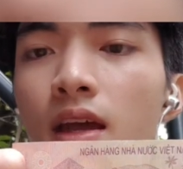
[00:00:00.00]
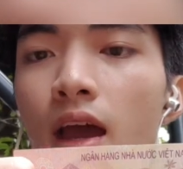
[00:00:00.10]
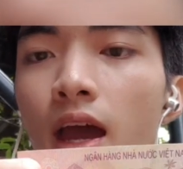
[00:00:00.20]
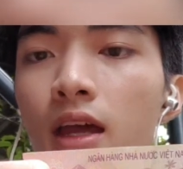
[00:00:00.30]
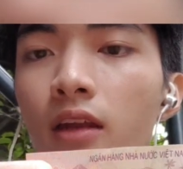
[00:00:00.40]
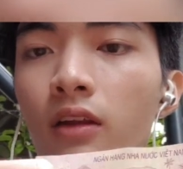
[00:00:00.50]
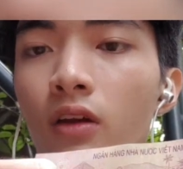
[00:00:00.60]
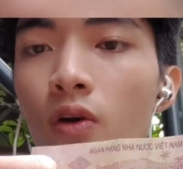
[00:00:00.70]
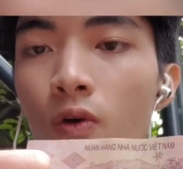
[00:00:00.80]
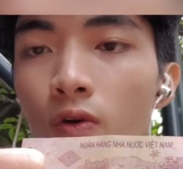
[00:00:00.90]
and
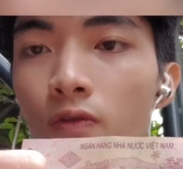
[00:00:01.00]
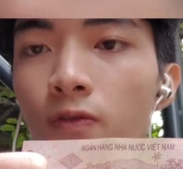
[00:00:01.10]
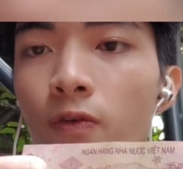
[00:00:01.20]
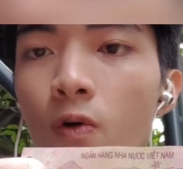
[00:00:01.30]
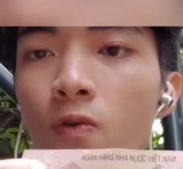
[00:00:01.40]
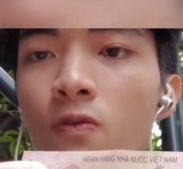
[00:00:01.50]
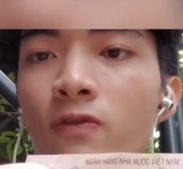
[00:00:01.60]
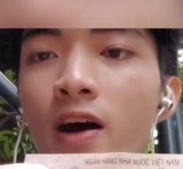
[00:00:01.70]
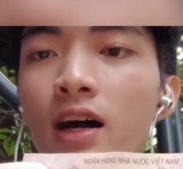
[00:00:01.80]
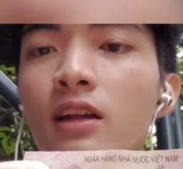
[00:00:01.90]
Phú
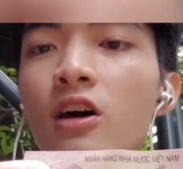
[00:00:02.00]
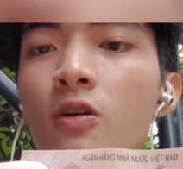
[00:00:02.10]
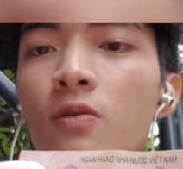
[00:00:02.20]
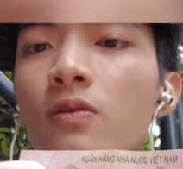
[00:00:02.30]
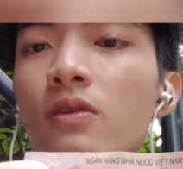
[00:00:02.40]
Văn Lâu.